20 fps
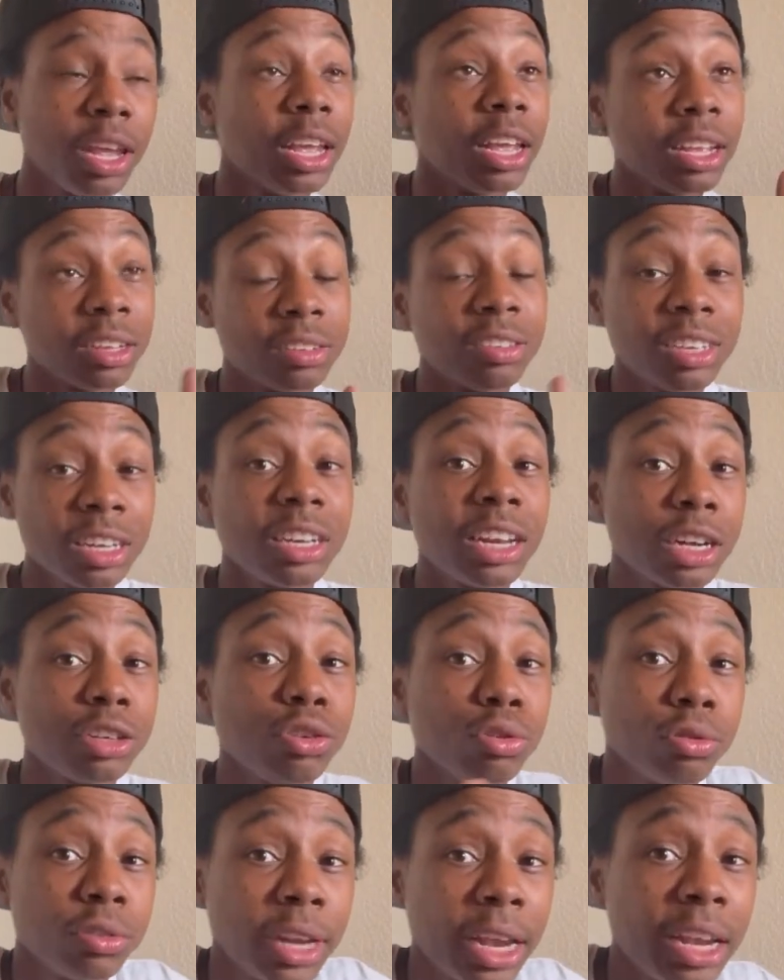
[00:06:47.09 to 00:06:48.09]
He see
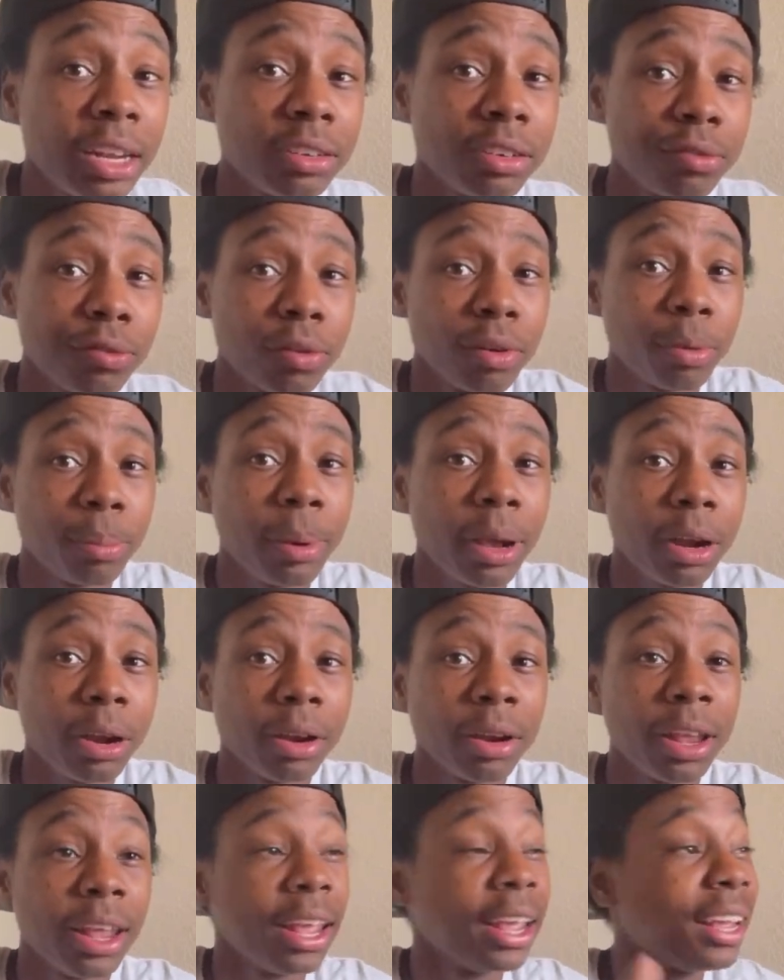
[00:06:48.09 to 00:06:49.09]
that you changing for the
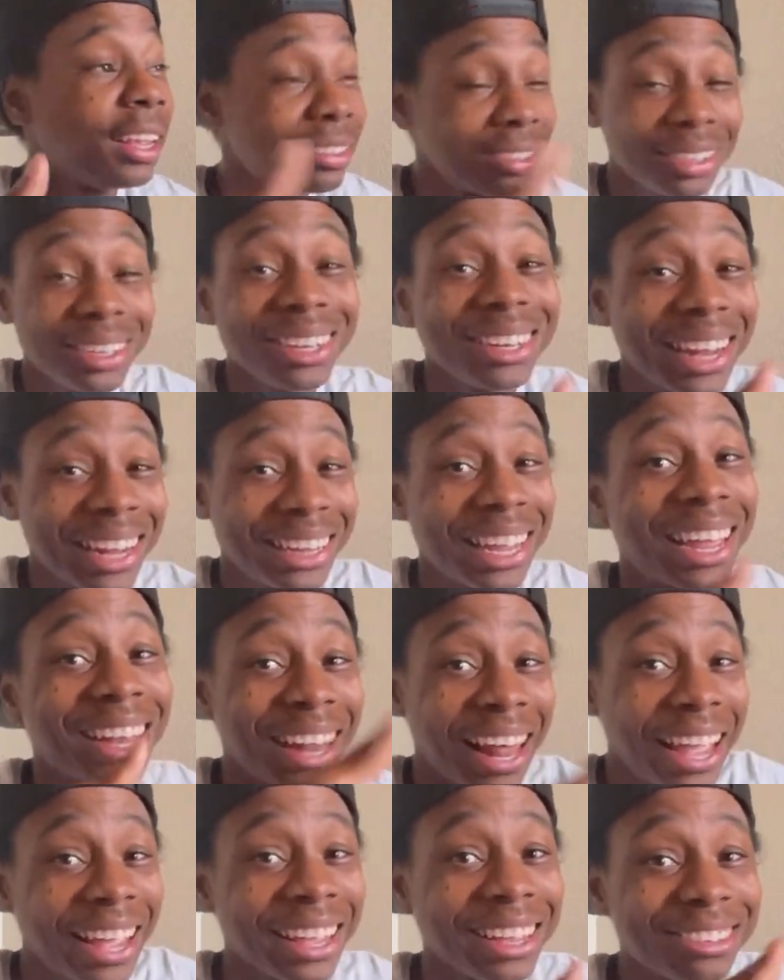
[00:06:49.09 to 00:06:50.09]
better. He see that that
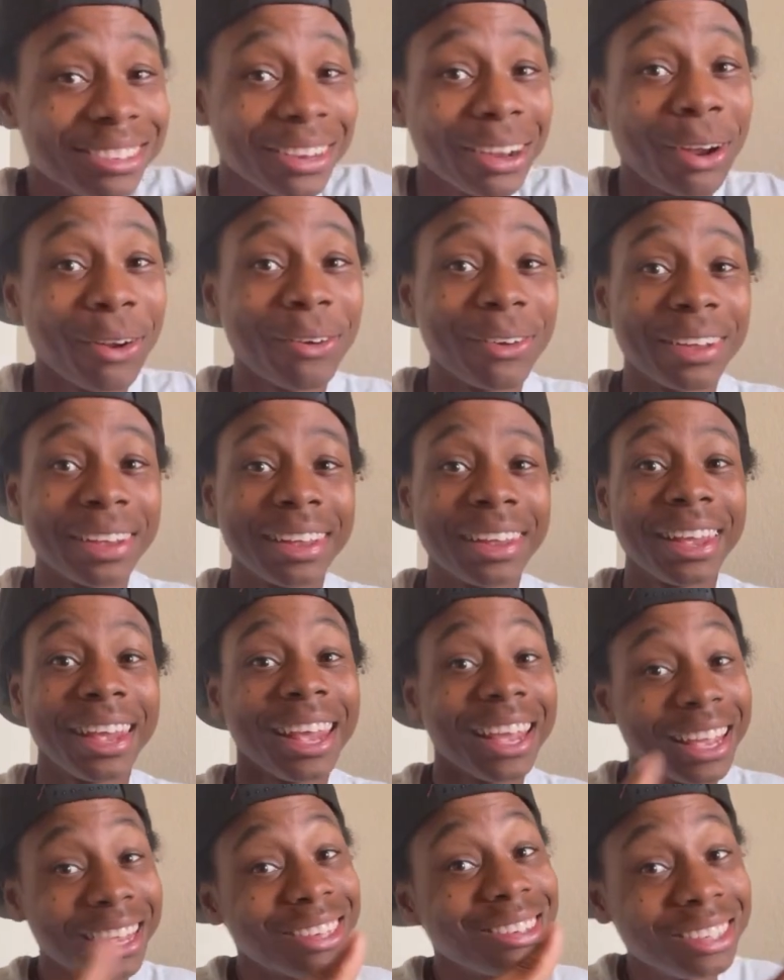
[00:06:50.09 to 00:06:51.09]
light is growing.
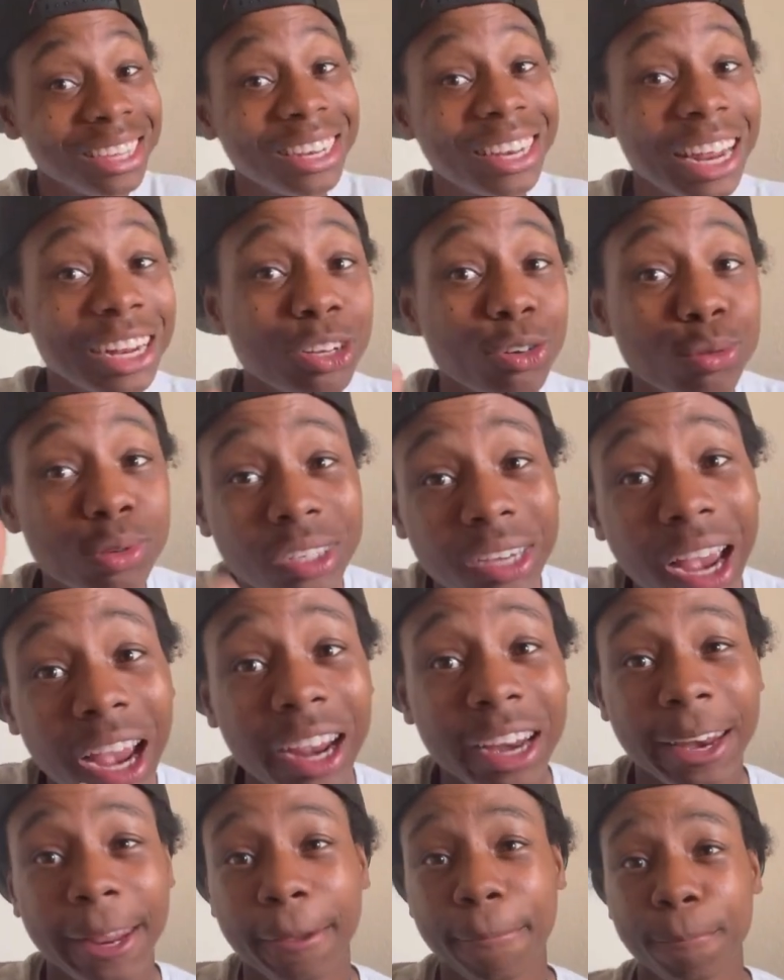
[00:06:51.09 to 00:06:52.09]
He see that you
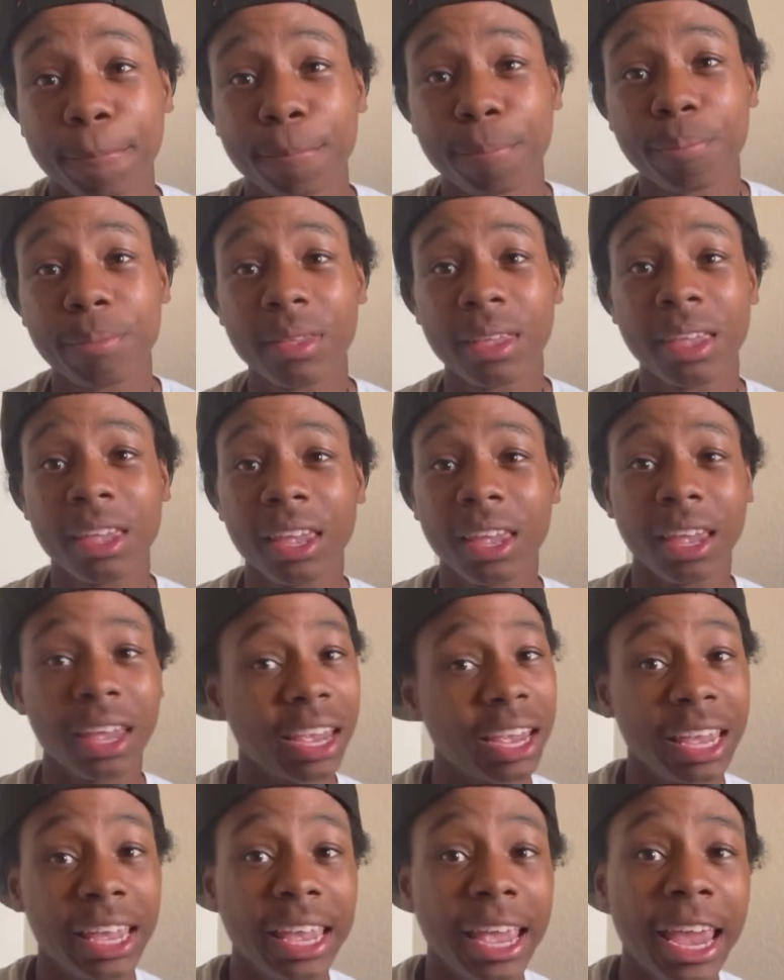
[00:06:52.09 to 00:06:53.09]
shining.
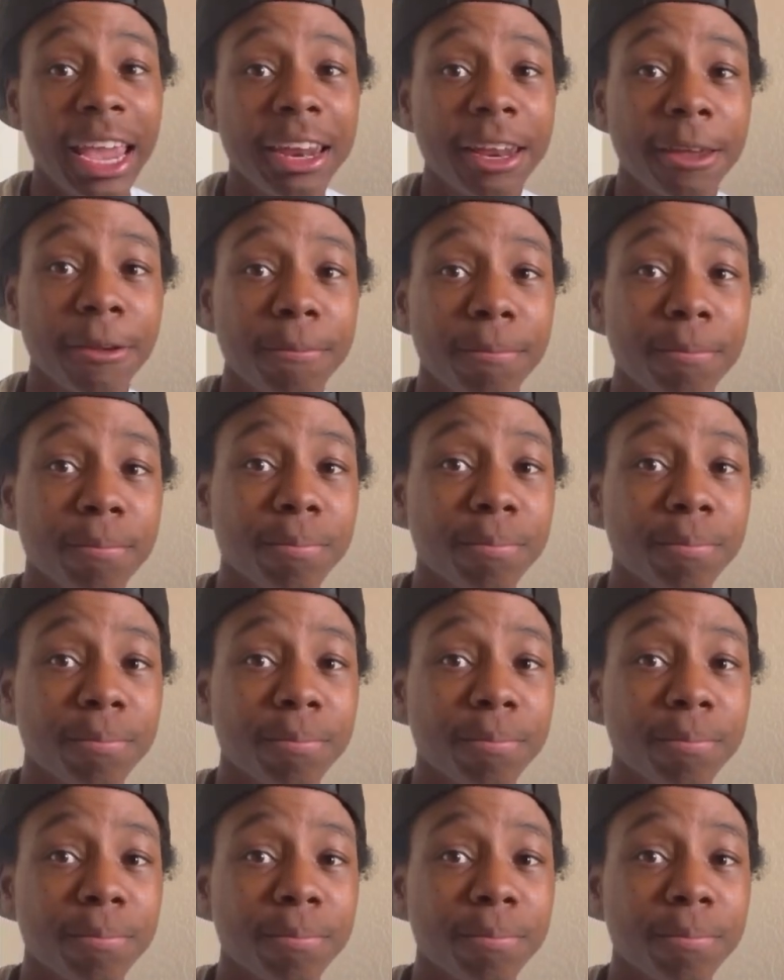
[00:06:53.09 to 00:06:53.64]
And he hate it.